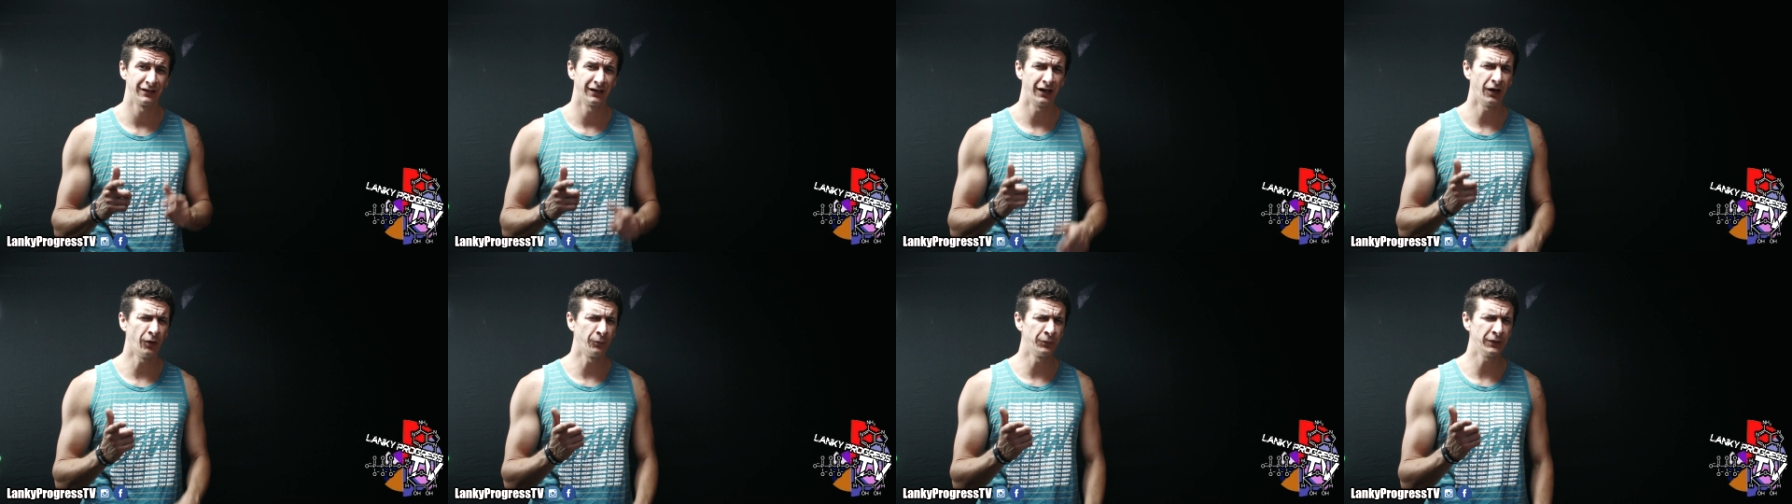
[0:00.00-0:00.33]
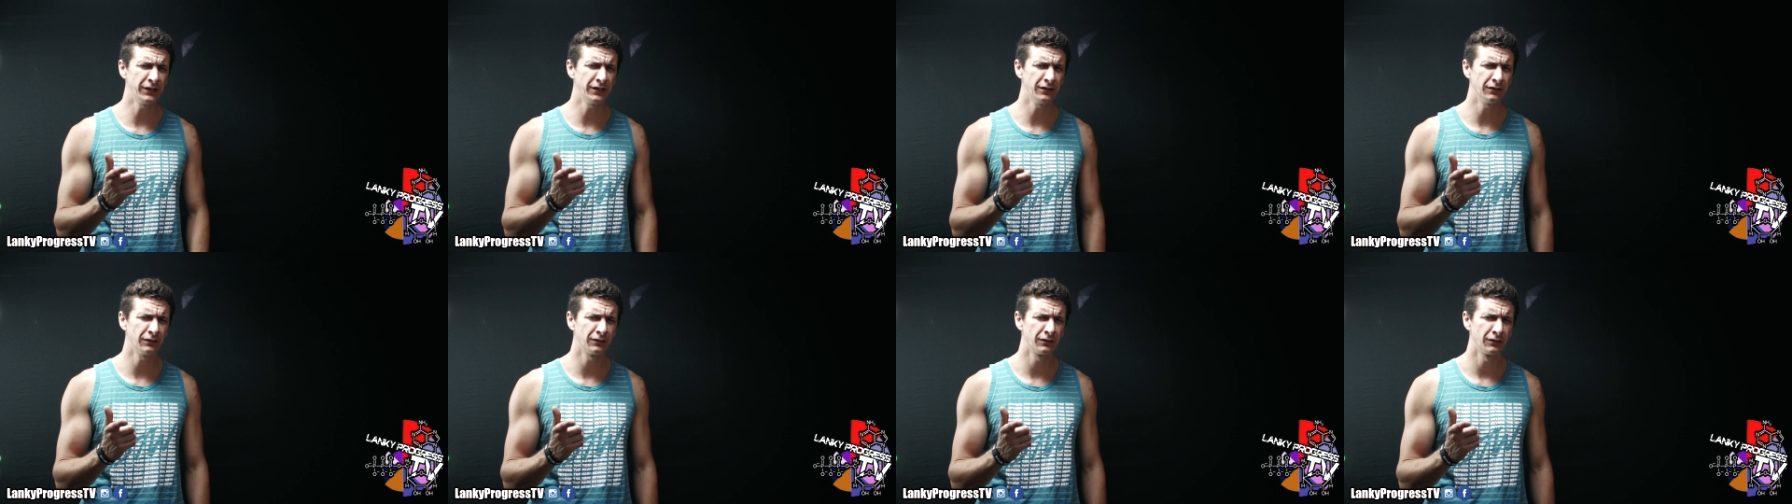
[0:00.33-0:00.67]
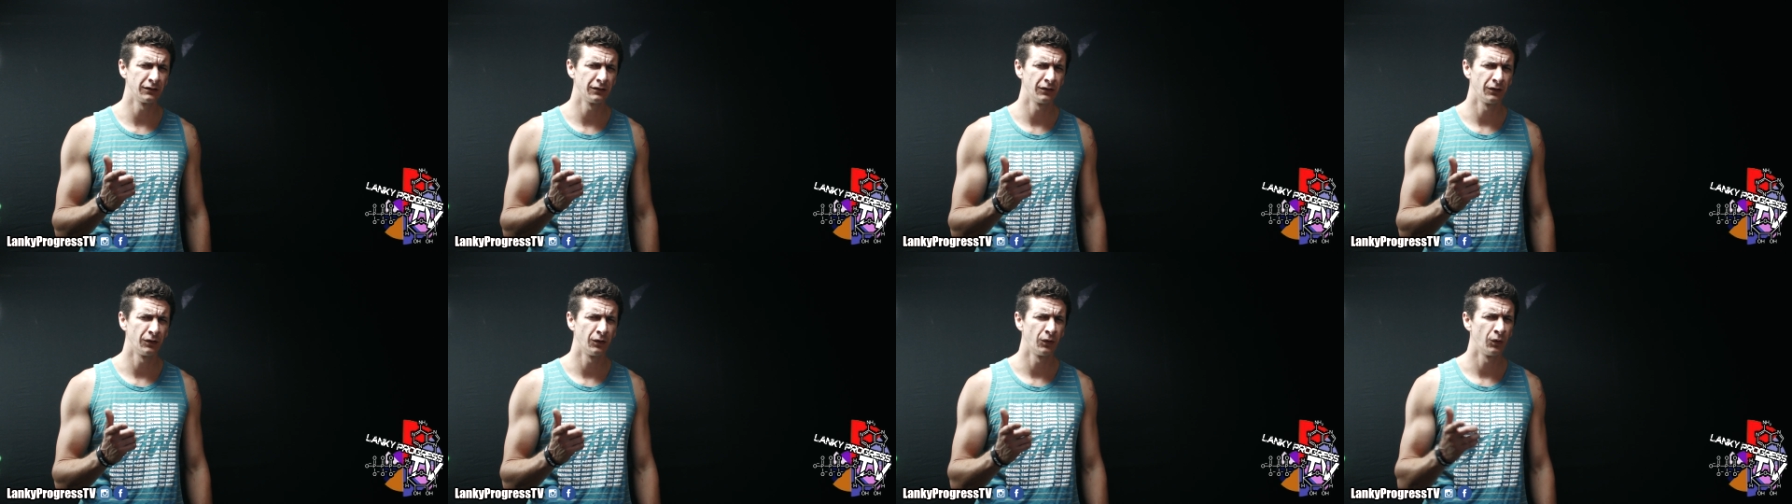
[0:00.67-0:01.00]
LP,
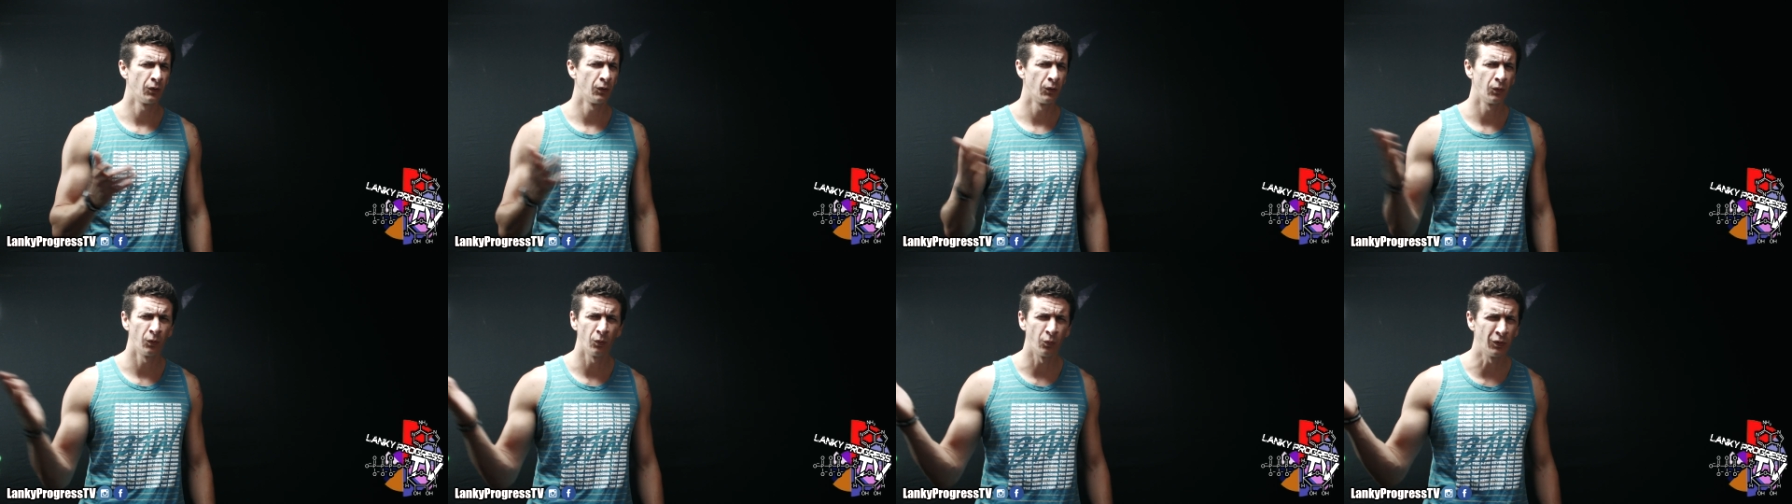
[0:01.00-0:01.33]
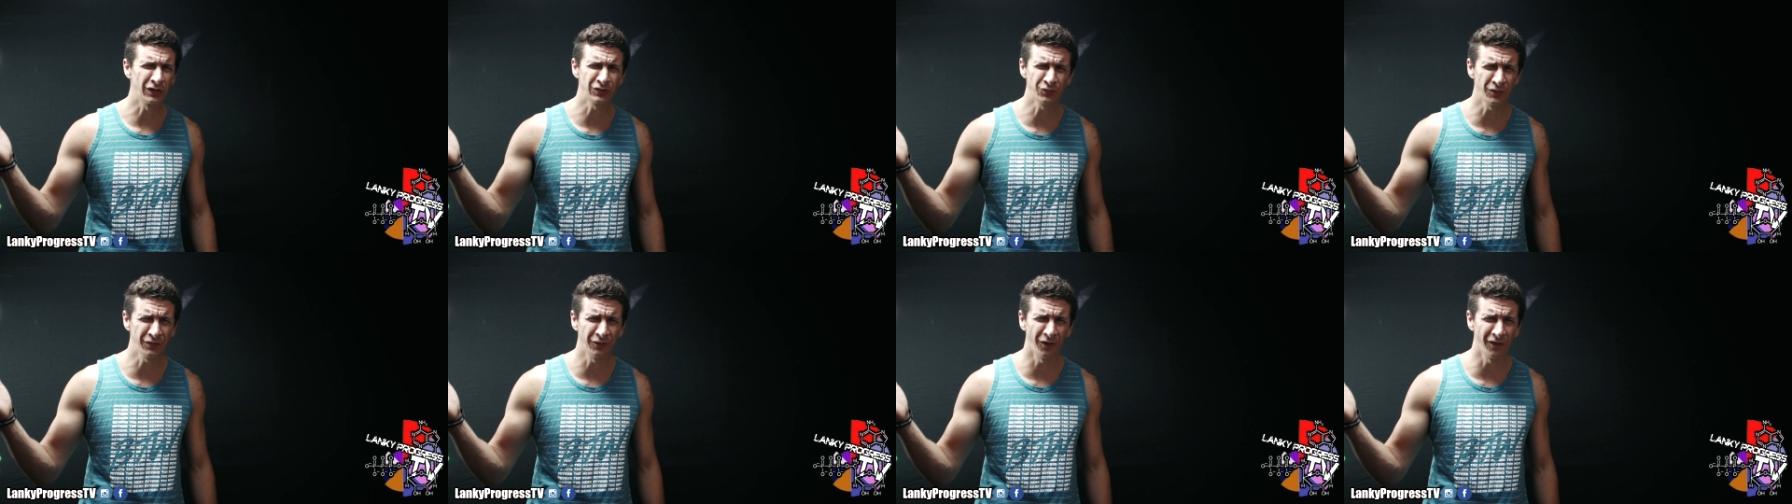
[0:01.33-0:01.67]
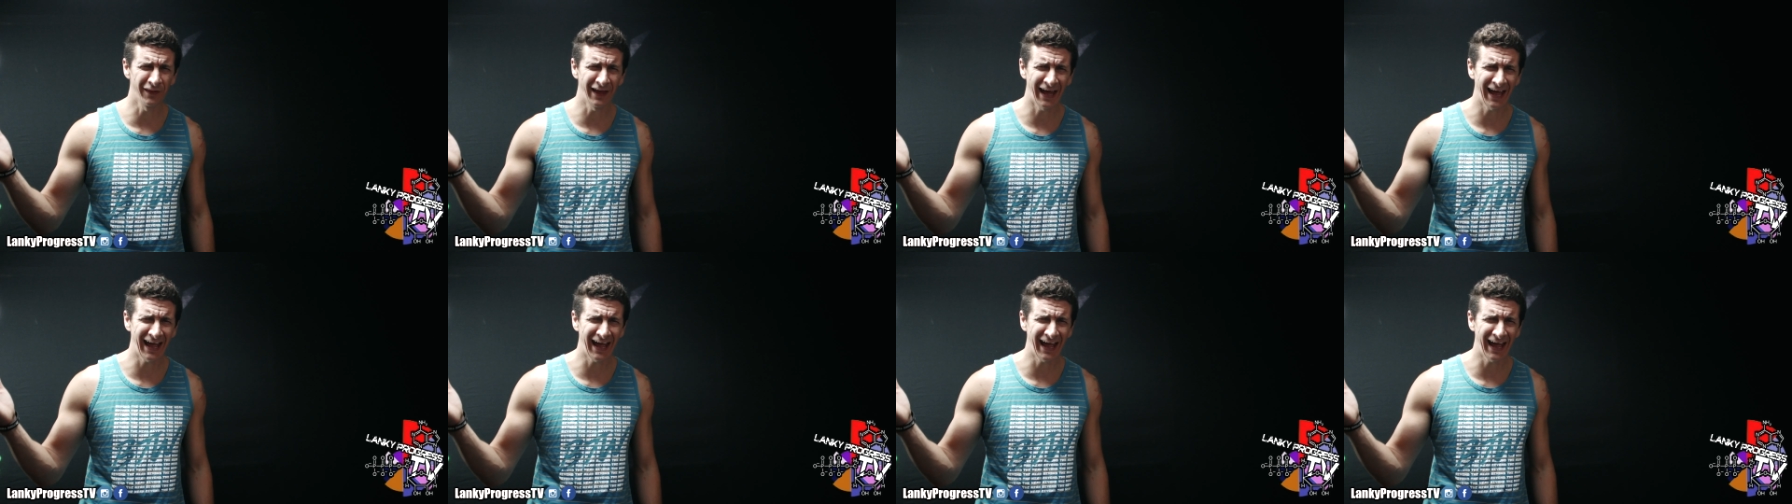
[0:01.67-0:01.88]
what's with all the